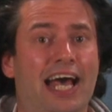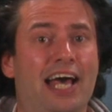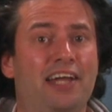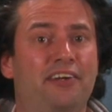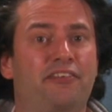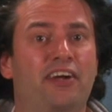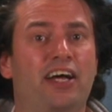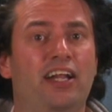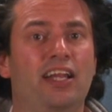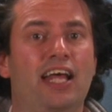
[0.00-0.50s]

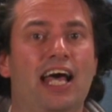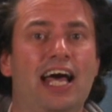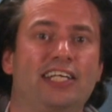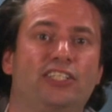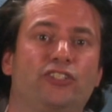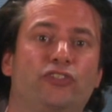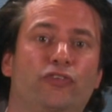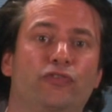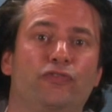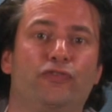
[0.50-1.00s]
NREL
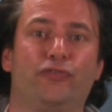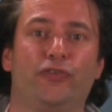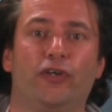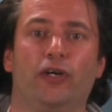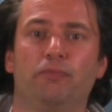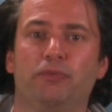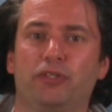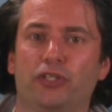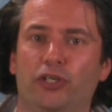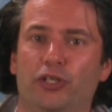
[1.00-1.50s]
has
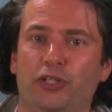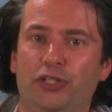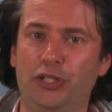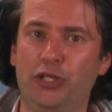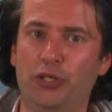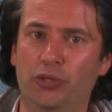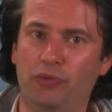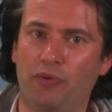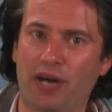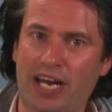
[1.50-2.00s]
confirmed a
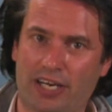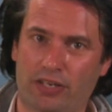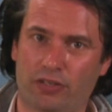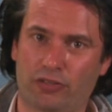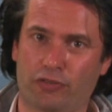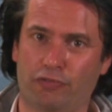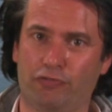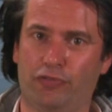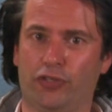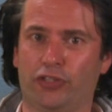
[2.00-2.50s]
new
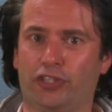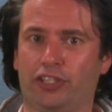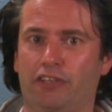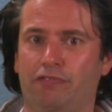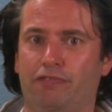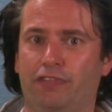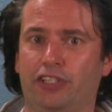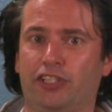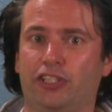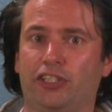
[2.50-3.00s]
record conversion
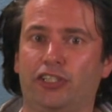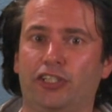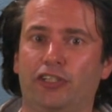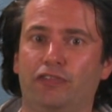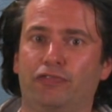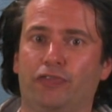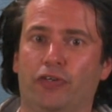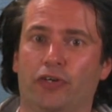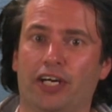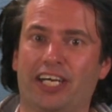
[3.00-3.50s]

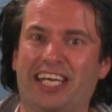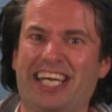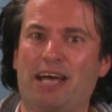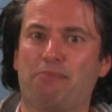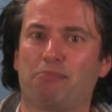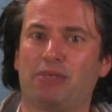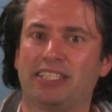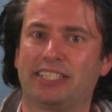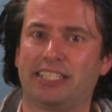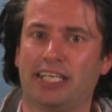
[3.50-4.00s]
efficiency for a
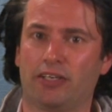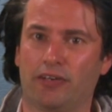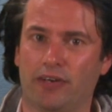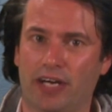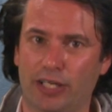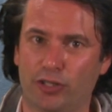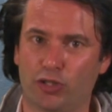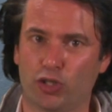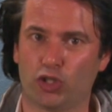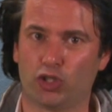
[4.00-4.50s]
cadmium
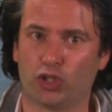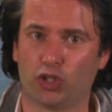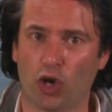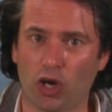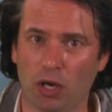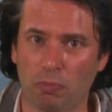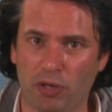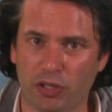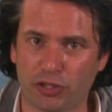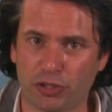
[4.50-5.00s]
telluride
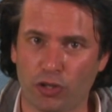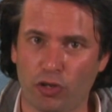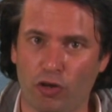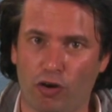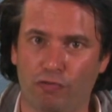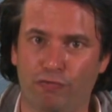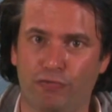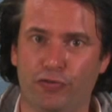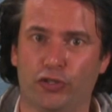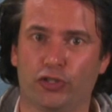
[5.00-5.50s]
solar
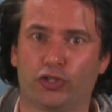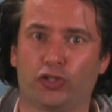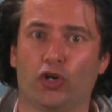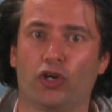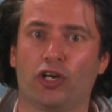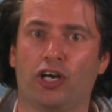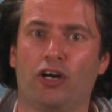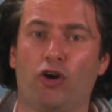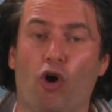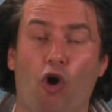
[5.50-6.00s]
module of First
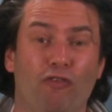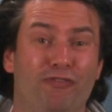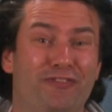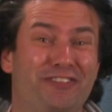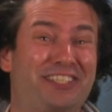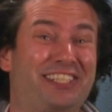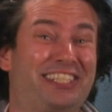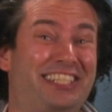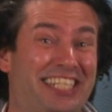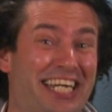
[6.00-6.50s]
Solar
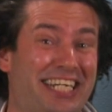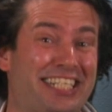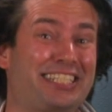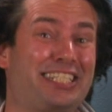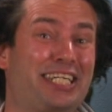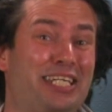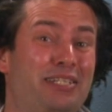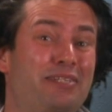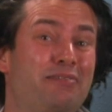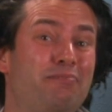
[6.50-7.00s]
of
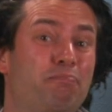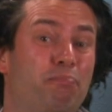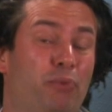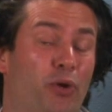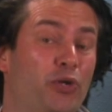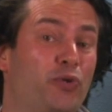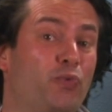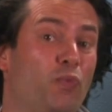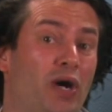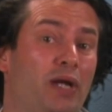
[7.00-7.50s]

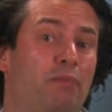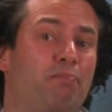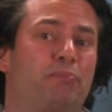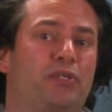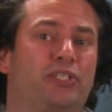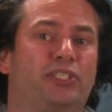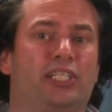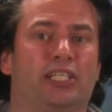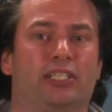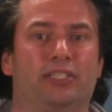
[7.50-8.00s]

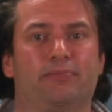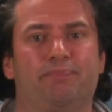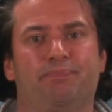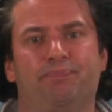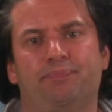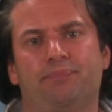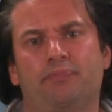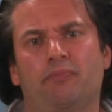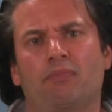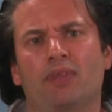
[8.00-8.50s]
16.1%.
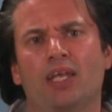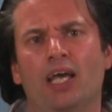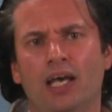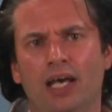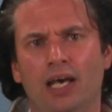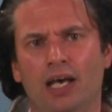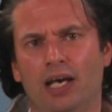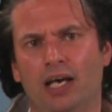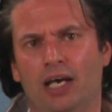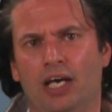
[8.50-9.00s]

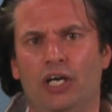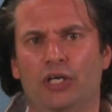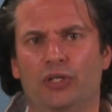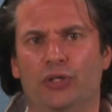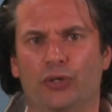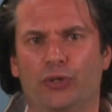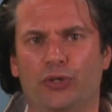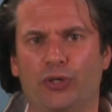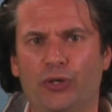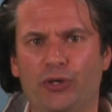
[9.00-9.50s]

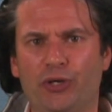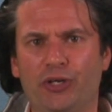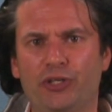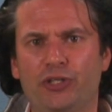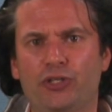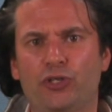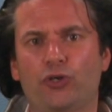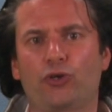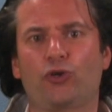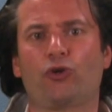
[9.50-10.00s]
The
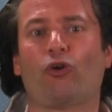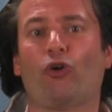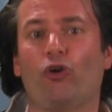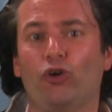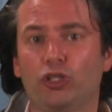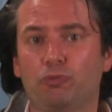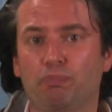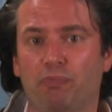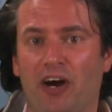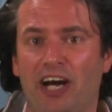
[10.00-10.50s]
current
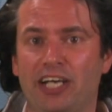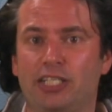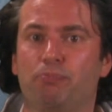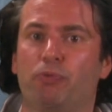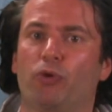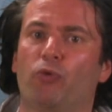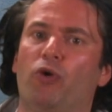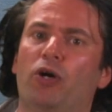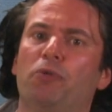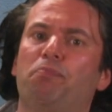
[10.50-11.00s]
cost price
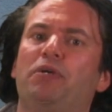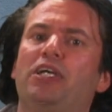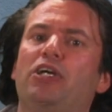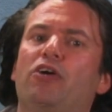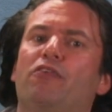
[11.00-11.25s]
per watt